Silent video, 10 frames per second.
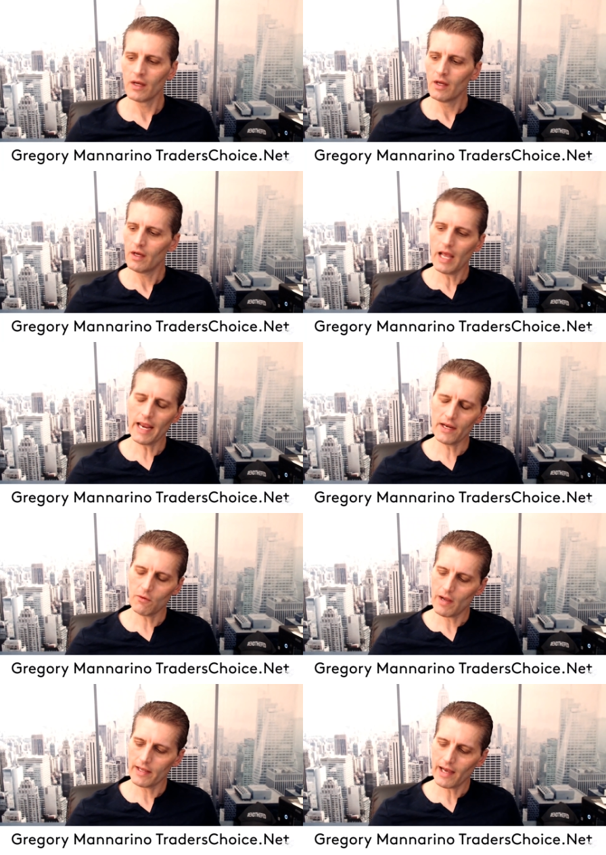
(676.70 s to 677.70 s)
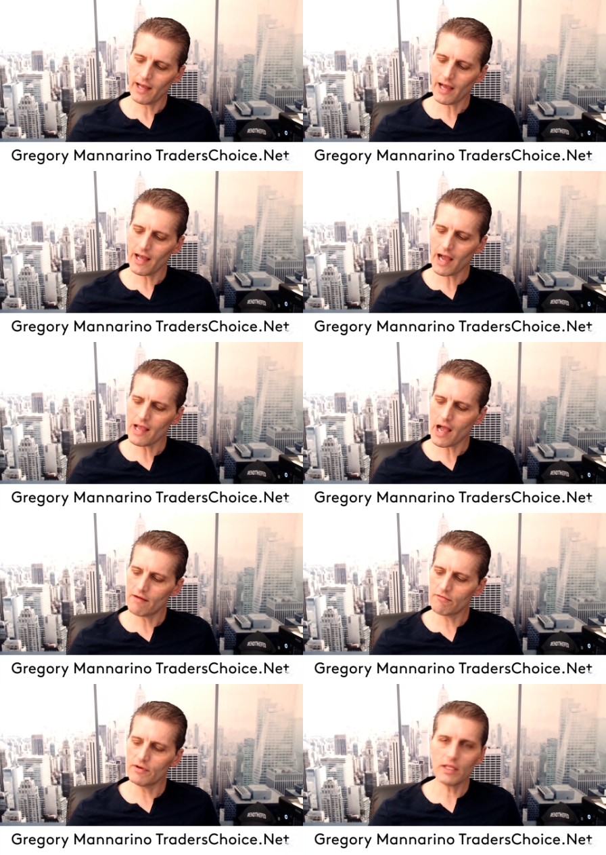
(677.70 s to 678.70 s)
anyway, I, I, I
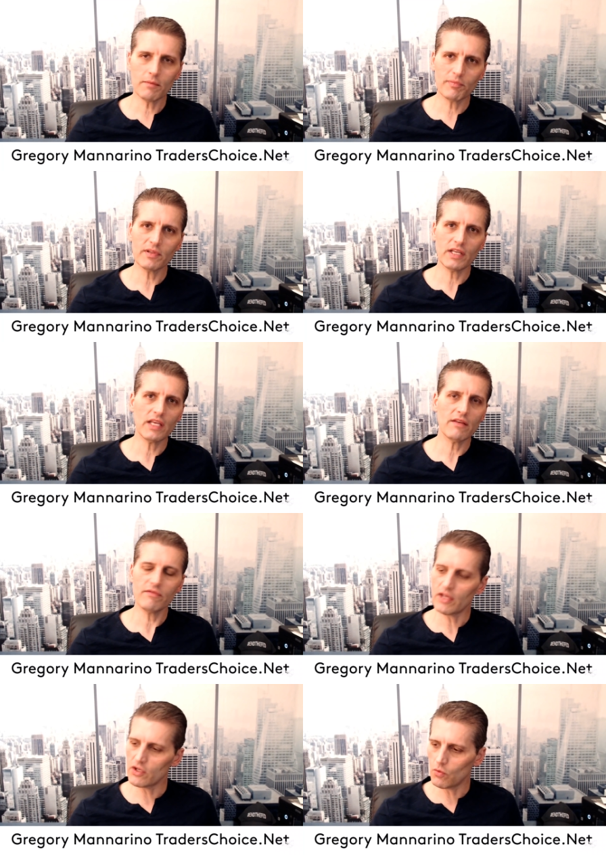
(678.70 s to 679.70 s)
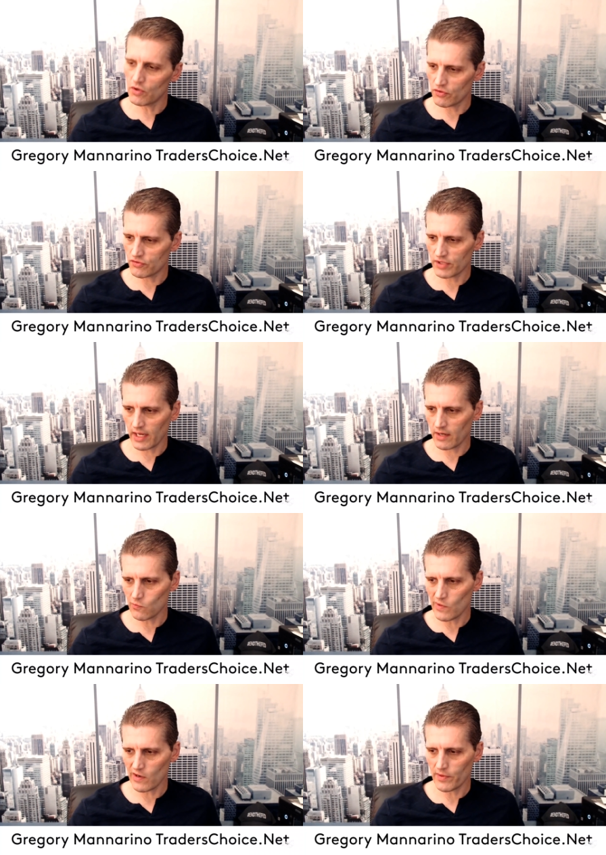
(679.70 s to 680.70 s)
really believe that you understand where
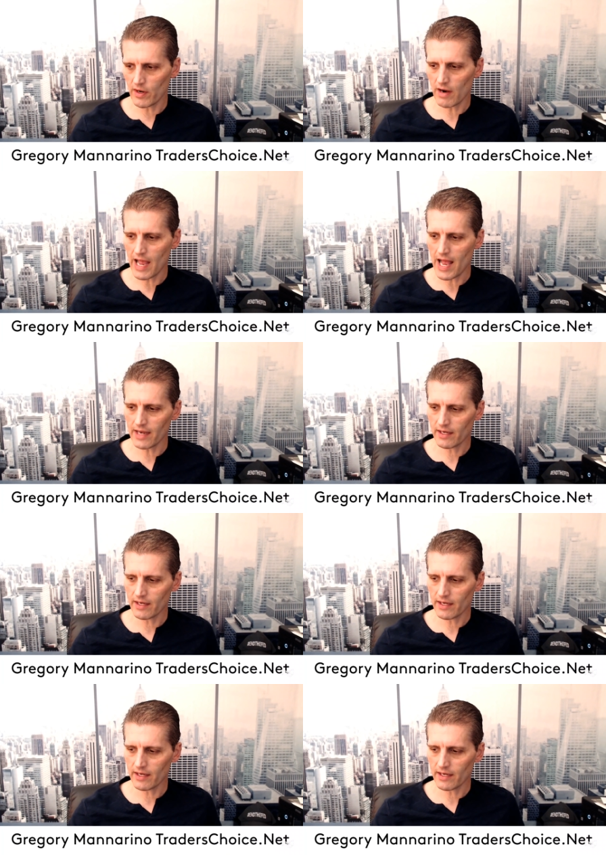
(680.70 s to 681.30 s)
we are at